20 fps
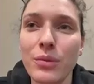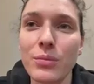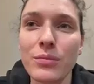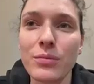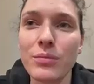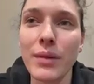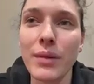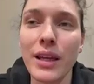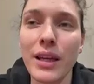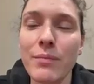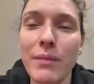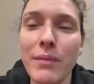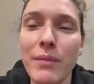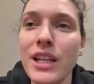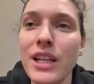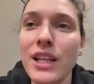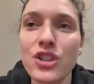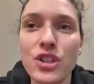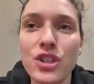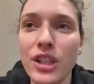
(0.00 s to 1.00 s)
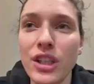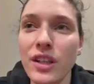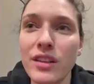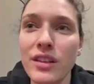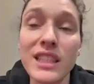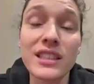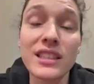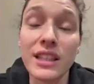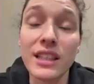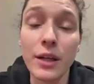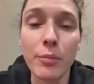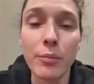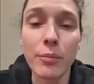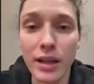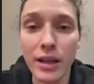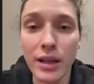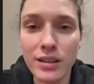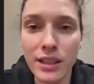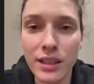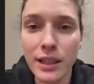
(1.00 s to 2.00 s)
manage this thing
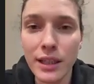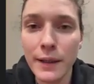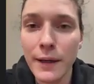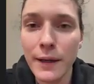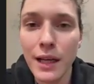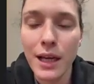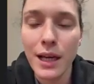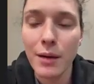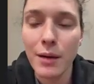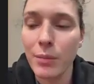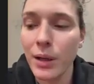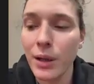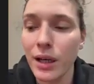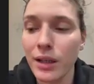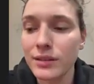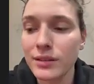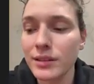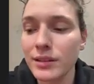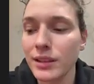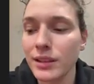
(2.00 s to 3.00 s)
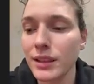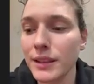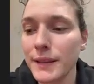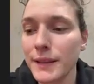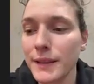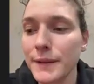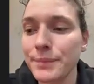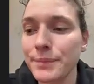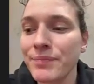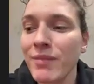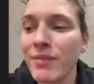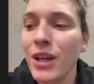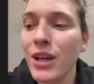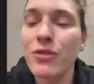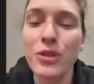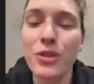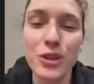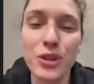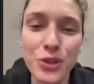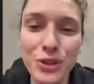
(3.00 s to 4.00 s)
better. But
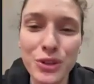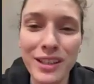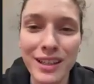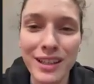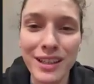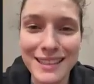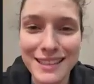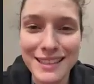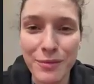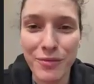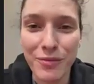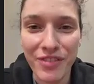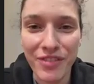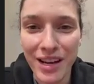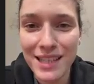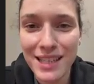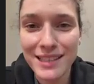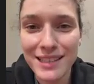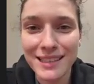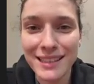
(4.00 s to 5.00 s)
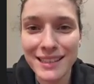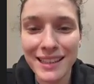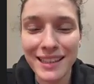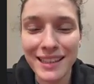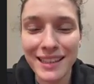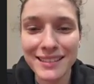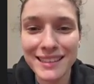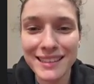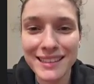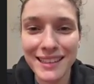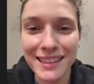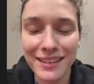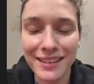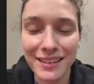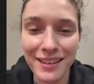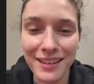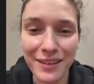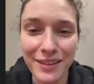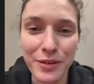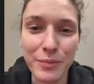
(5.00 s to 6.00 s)
for sure, there are some fans that
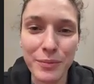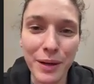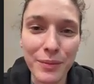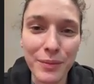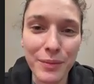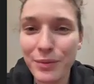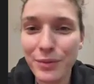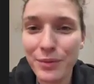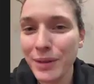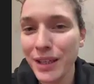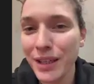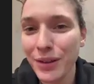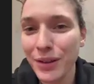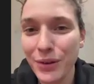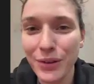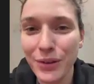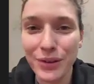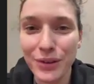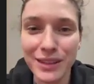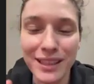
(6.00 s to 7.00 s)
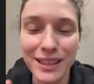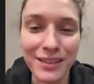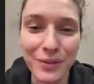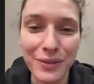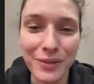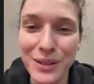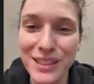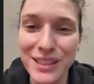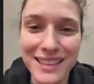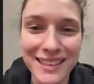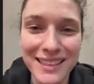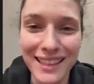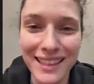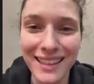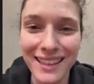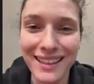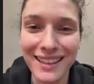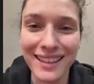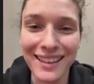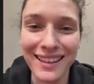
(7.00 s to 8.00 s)
still remember me, or they were
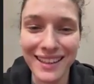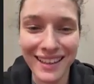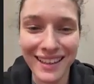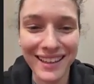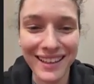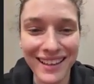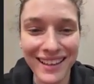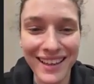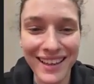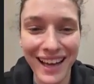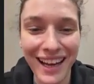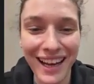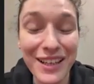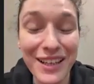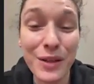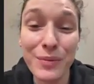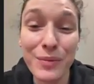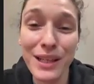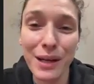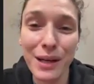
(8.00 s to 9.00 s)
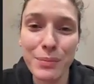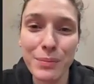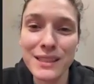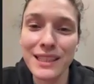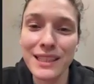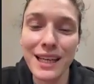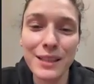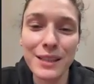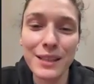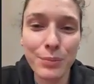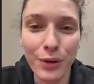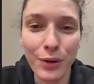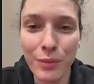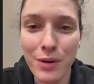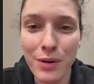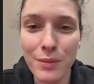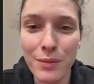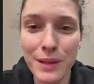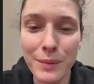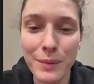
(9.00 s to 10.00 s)
still a little bit upset,
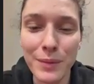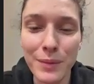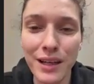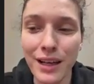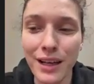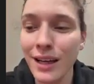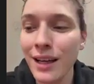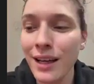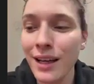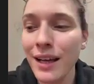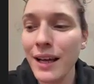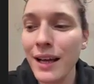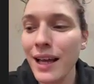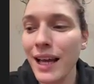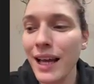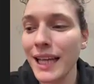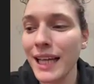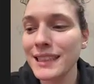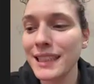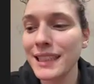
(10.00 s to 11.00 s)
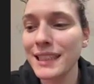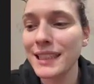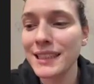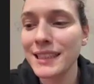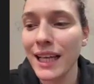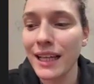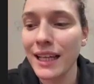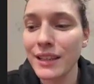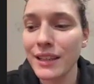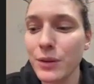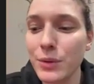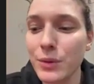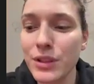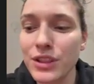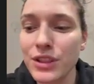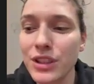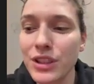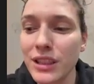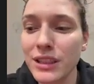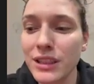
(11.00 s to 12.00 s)
probably. But as I said, it
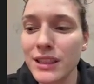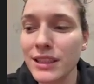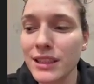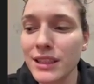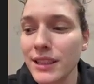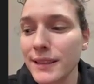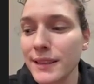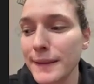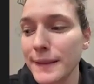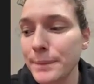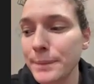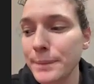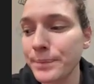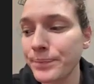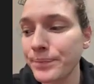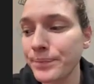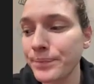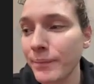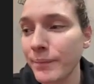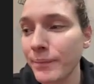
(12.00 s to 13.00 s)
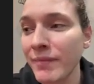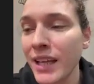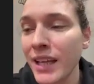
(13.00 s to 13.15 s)
was just my